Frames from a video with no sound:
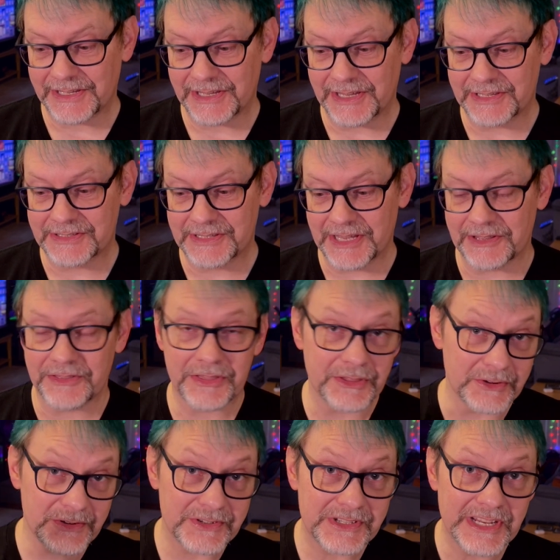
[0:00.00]
is that
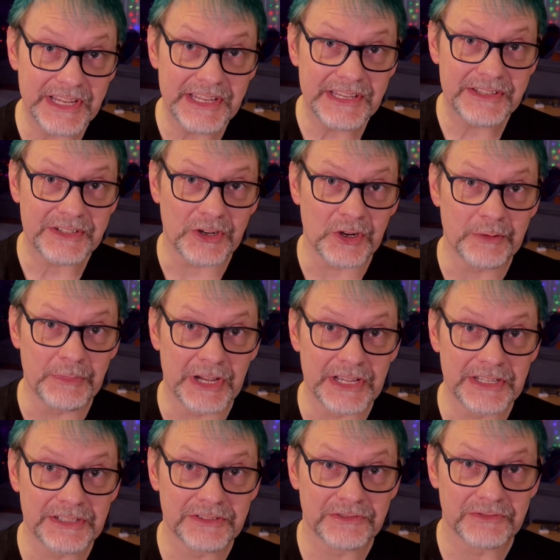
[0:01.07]
Thursdays are
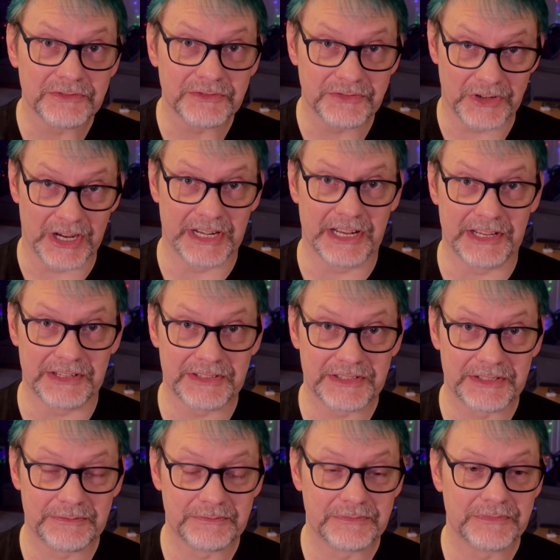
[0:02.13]
my
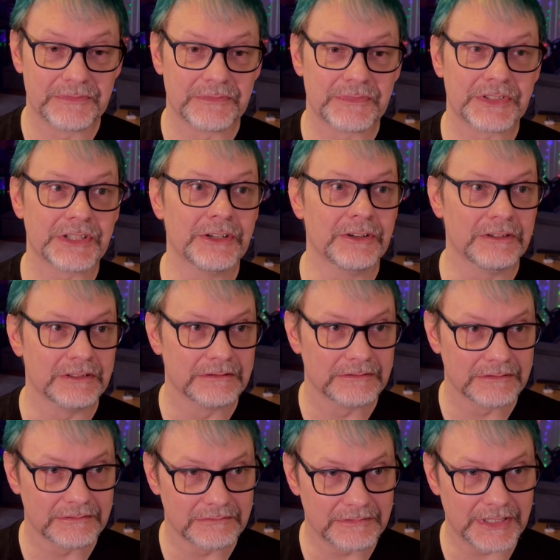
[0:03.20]
Fridays. So,
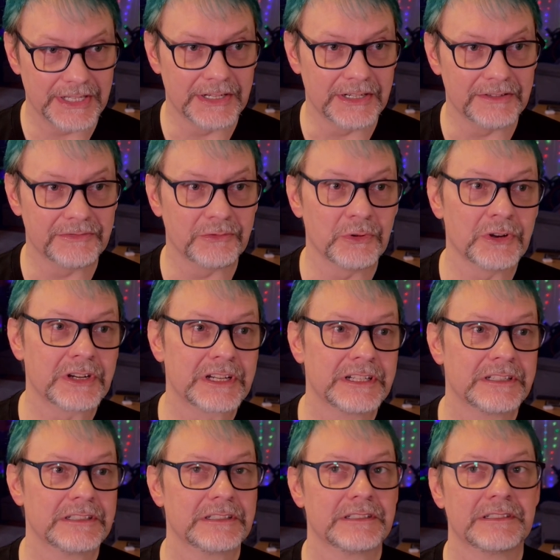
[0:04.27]
get off work
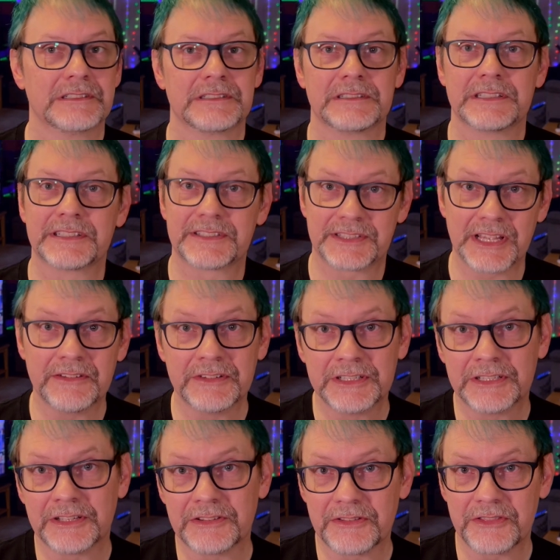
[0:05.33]
at 7
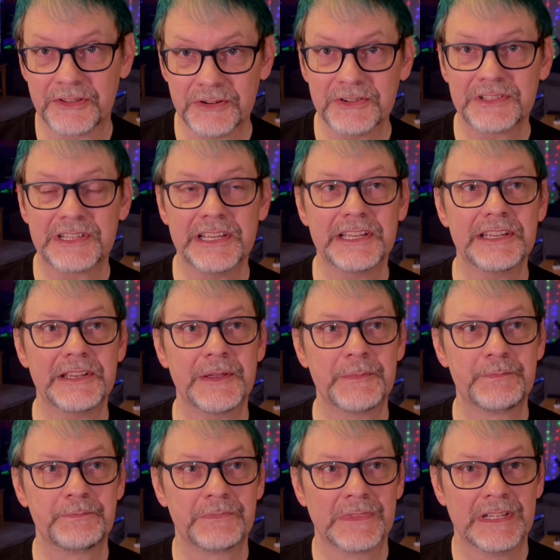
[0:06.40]
on Thursday.
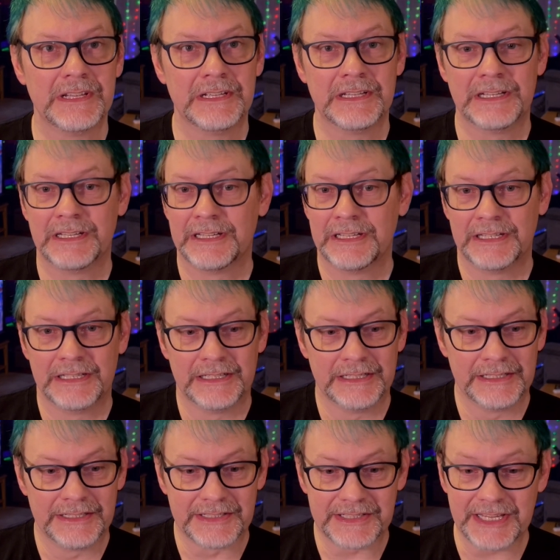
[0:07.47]

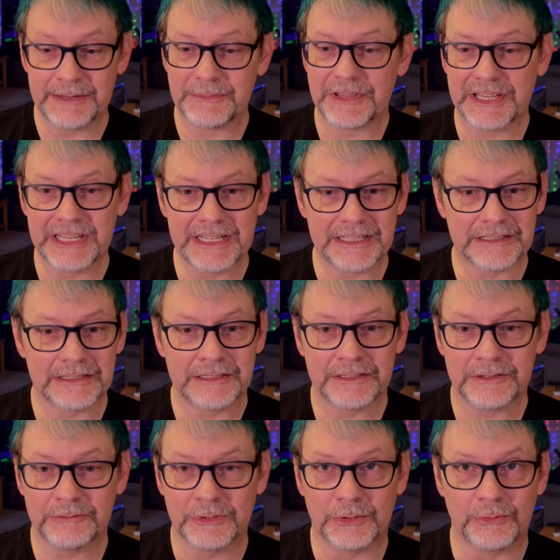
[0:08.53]
Same thing.
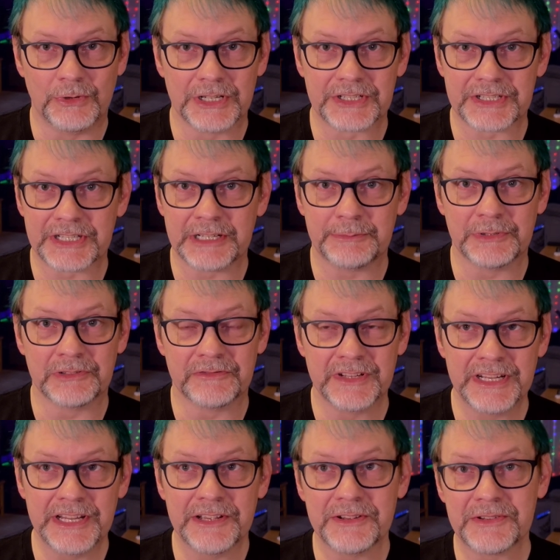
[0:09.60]
We'll watch a couple of
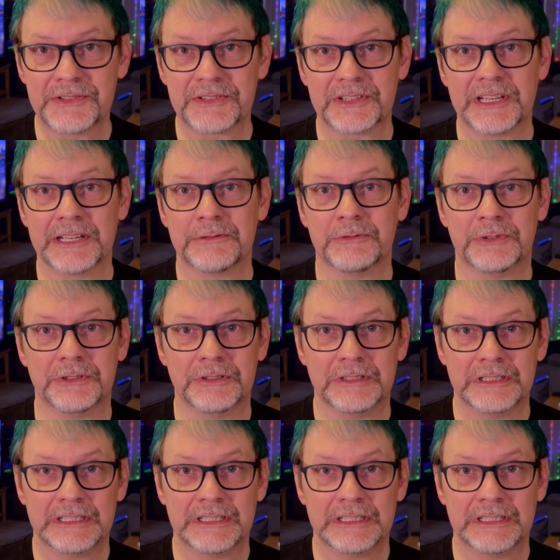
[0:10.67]
videos. I will